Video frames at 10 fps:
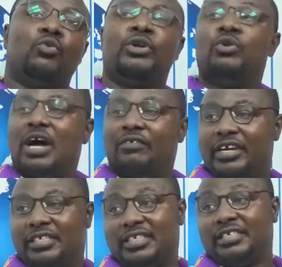we do have an
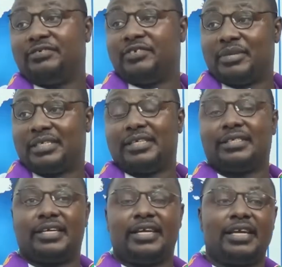executive team, as I
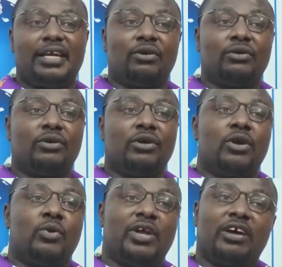said earlier on.
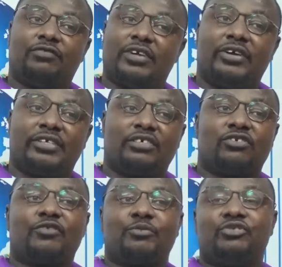We have directors
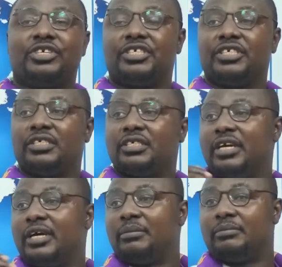of operations,
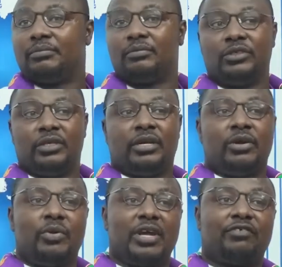
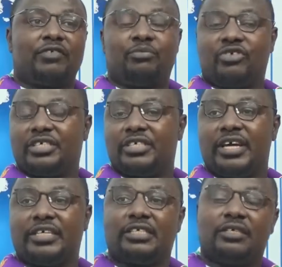we have a
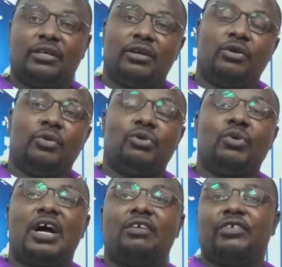president, we do
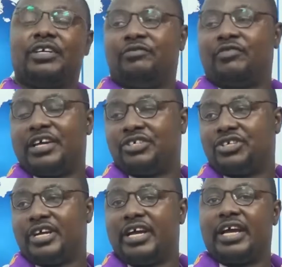have a vice
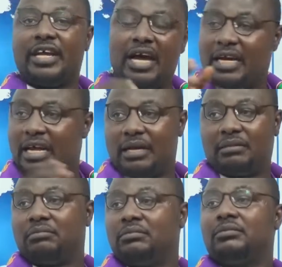chair and other
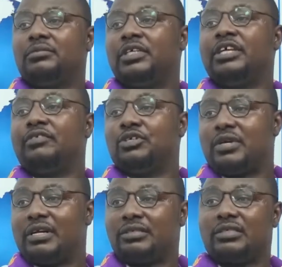
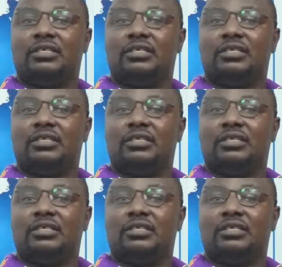individuals.